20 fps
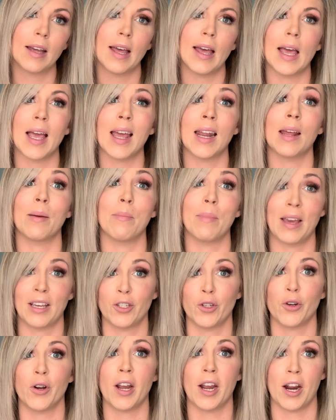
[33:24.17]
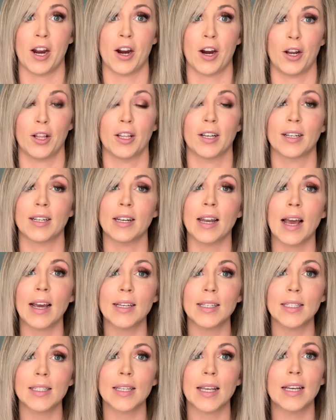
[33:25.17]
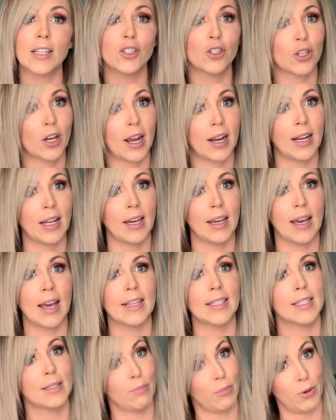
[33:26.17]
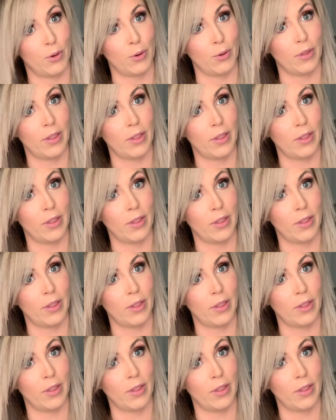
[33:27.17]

and it makes your hair look nice and shiny and smooth.